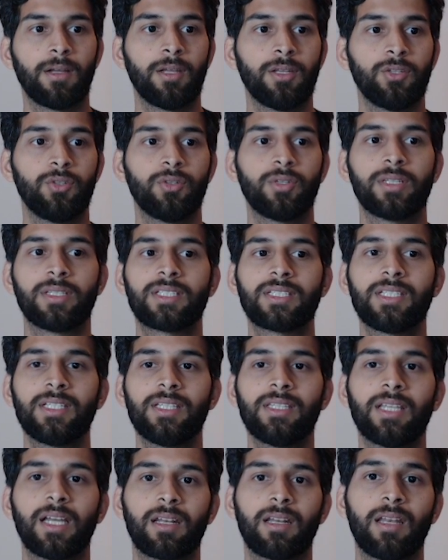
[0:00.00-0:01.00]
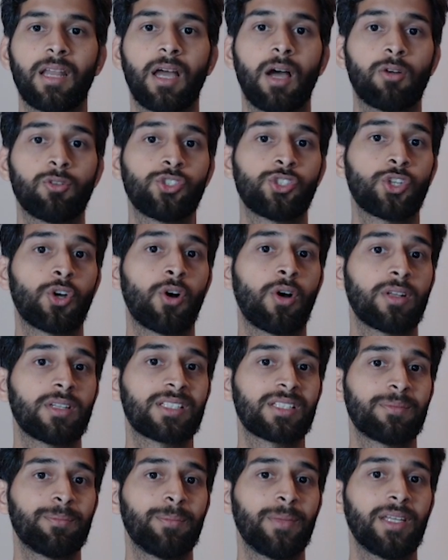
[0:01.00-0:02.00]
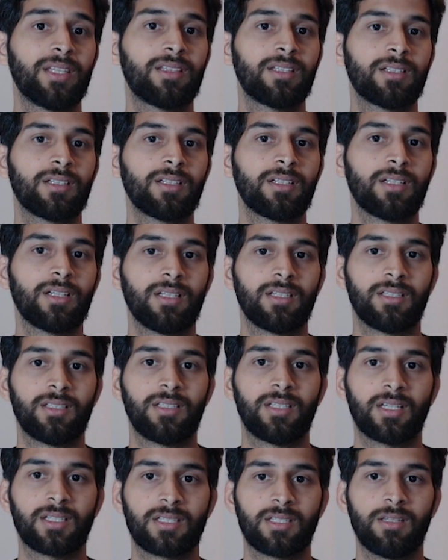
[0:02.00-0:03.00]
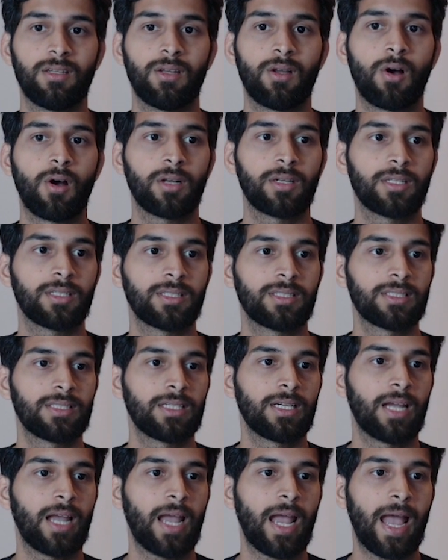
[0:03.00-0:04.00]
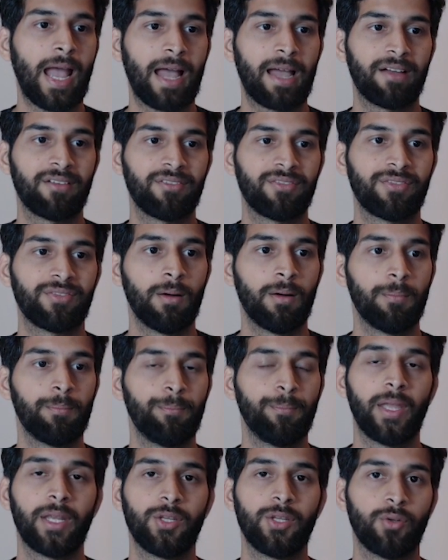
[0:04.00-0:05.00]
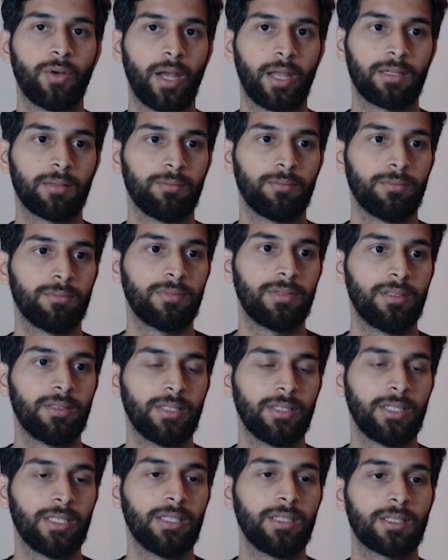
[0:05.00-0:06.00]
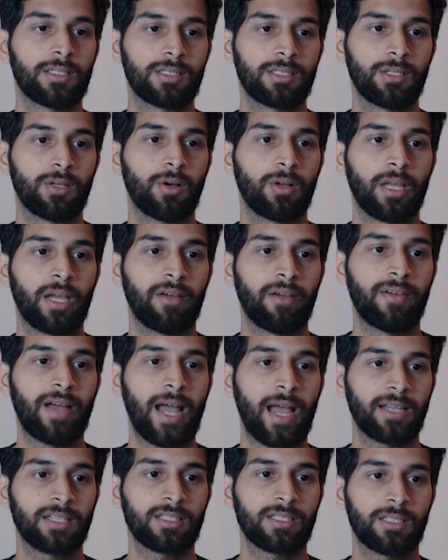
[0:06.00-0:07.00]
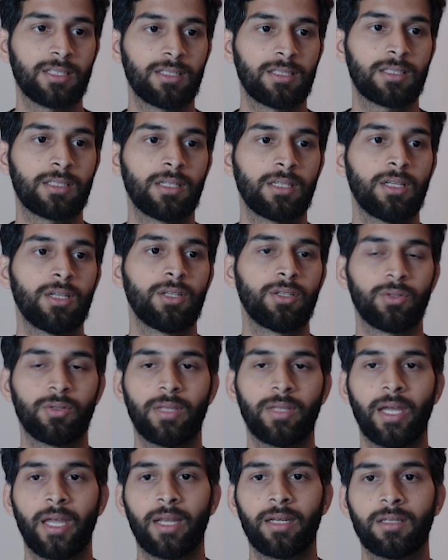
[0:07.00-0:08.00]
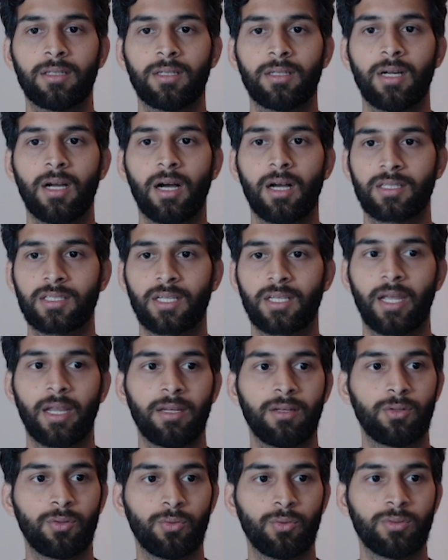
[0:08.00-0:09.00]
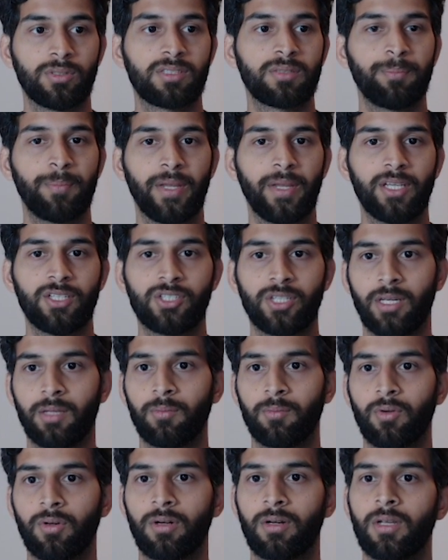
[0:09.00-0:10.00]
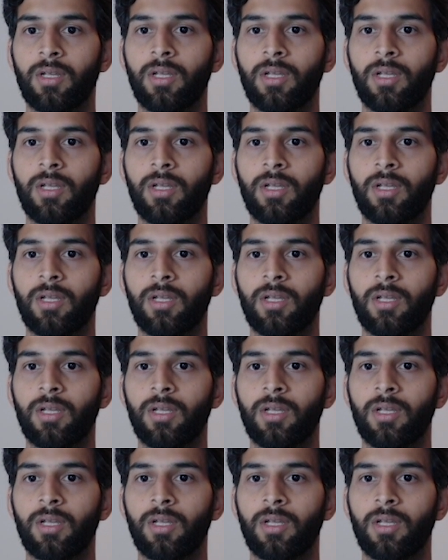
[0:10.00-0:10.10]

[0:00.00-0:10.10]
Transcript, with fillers: you can see that now John Smith does not have menu item. He does not have access to that assigned roles page anymore.